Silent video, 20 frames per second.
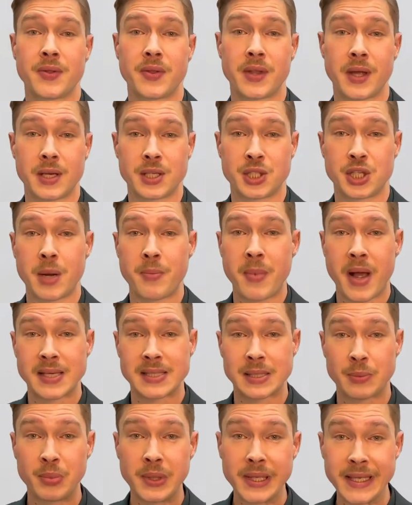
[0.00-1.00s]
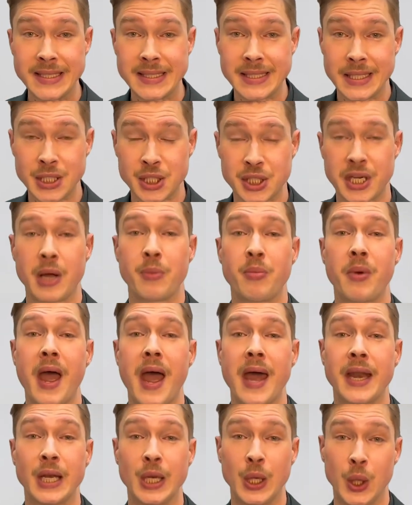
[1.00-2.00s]
that the gem has a pleasing shape
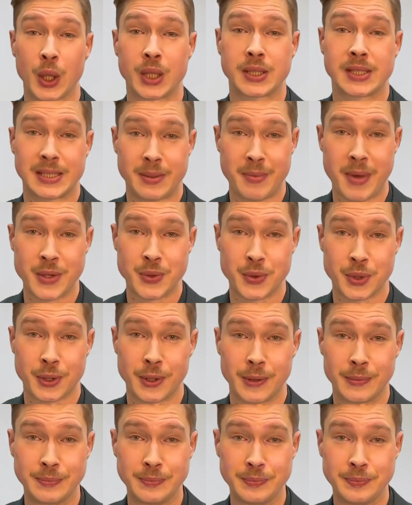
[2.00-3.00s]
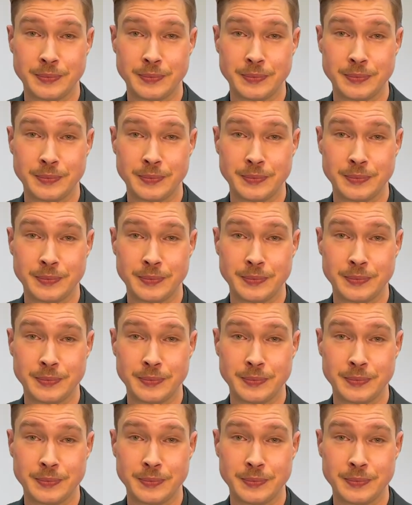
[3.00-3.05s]
and looks symmetrical.